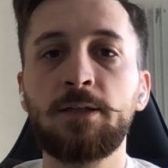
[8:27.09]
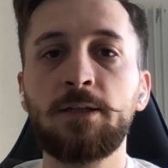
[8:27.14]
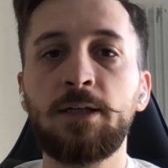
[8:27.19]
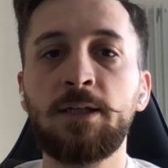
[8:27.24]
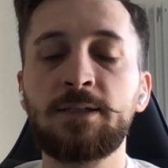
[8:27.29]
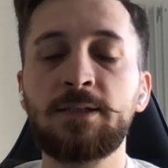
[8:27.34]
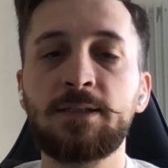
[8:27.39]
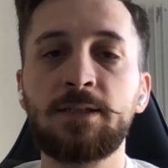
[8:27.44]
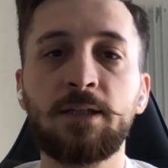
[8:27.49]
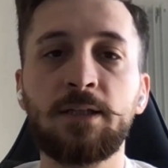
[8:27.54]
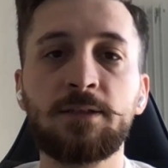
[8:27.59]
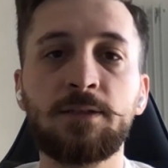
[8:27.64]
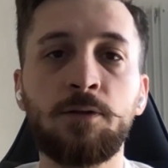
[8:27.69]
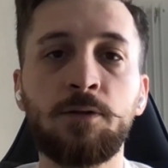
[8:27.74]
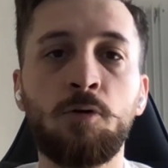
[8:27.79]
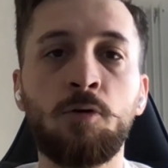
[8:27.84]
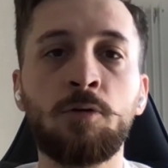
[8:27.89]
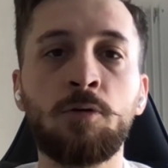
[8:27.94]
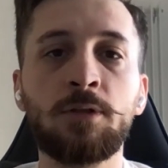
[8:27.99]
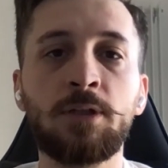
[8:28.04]
It's not
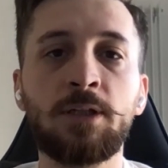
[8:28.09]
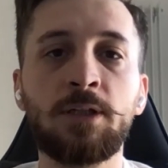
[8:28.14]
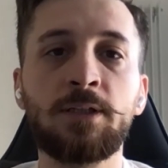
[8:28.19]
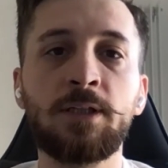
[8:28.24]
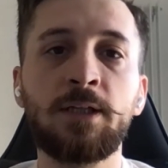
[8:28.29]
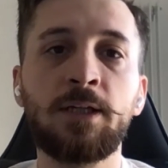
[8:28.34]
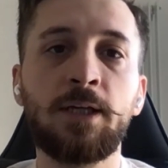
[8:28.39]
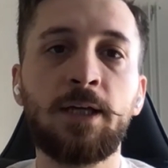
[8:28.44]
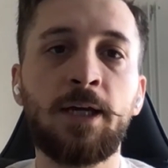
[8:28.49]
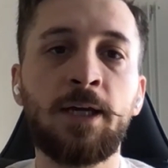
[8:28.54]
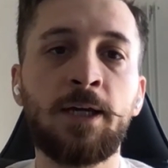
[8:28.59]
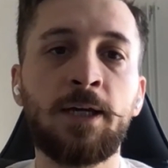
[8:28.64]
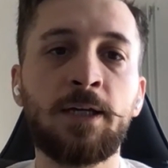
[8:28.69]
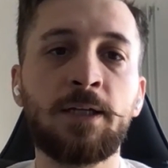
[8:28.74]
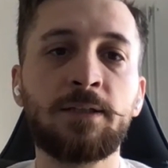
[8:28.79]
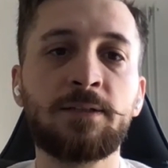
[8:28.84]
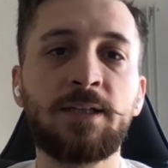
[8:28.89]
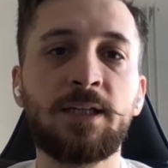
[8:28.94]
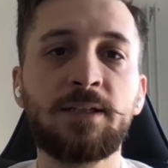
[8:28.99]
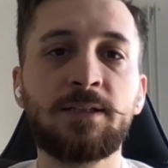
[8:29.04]
only
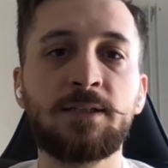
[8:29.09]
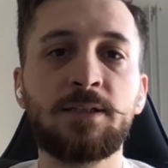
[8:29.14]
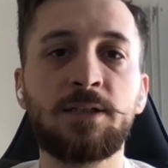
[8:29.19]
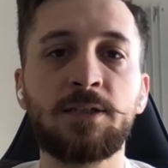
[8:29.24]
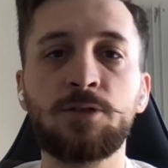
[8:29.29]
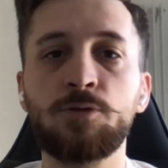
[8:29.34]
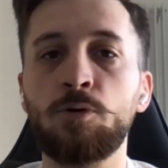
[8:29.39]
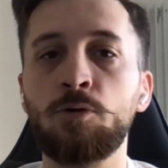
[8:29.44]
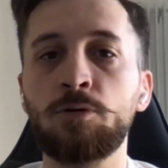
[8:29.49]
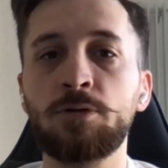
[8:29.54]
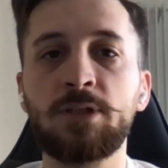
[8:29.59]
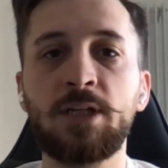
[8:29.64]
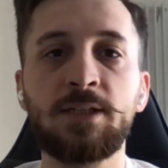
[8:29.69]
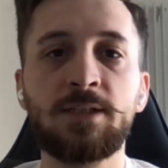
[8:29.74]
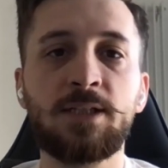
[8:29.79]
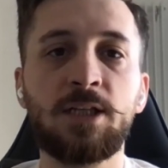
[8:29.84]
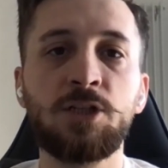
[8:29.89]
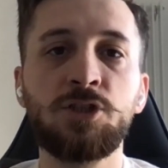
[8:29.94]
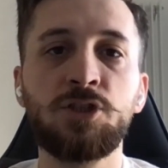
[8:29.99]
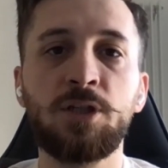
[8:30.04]
the testers or
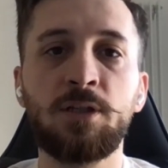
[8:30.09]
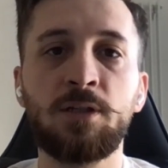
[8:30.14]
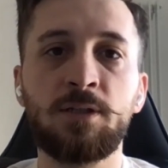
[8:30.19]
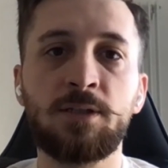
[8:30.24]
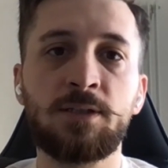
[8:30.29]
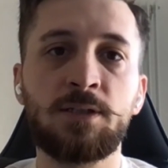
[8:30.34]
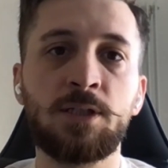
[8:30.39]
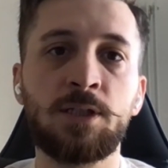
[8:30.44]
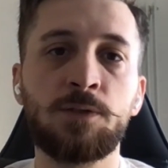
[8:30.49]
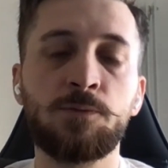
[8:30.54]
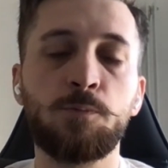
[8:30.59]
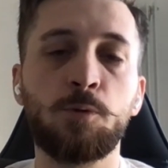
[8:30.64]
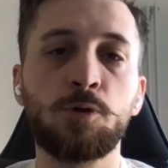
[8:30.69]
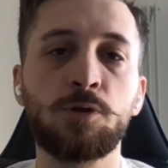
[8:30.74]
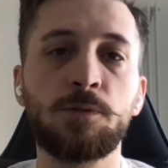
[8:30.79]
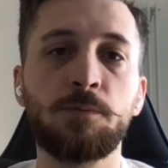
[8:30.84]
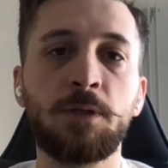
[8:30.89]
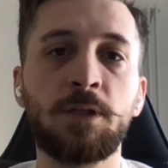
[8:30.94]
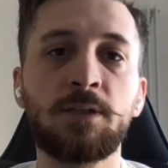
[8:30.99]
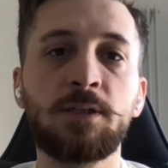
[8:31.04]
test engineers'
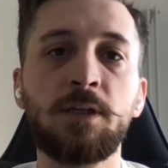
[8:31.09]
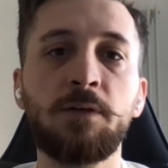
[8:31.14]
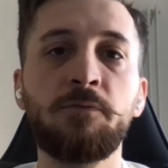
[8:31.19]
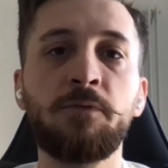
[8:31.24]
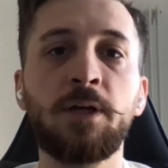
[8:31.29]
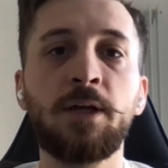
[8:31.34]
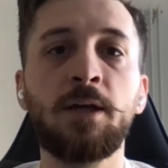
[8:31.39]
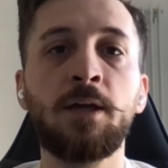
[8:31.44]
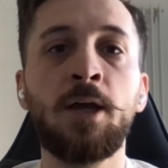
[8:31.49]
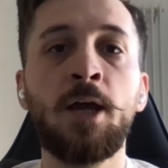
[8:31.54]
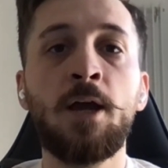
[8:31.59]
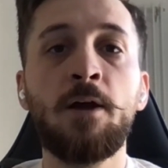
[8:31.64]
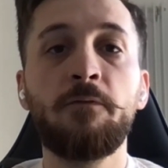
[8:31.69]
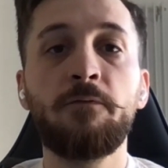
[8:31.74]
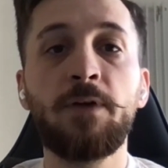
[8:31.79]
responsibility.